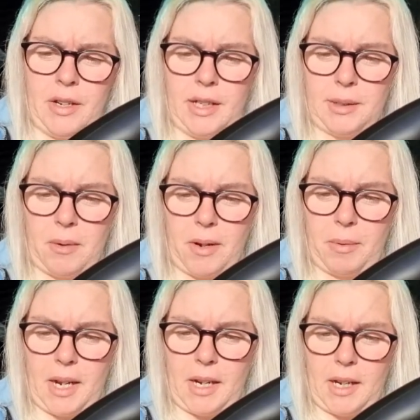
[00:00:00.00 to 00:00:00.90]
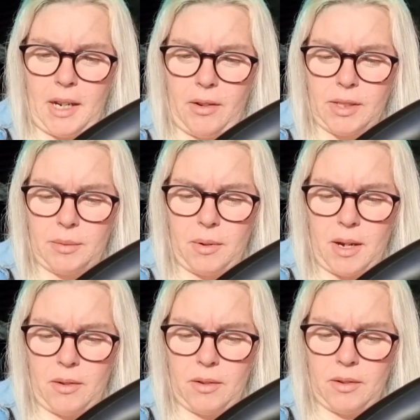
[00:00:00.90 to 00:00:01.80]
is what I'm getting here as
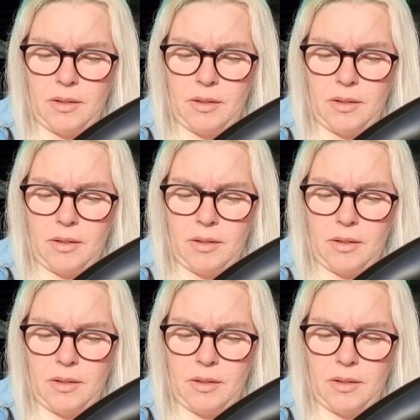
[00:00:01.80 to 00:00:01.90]
well.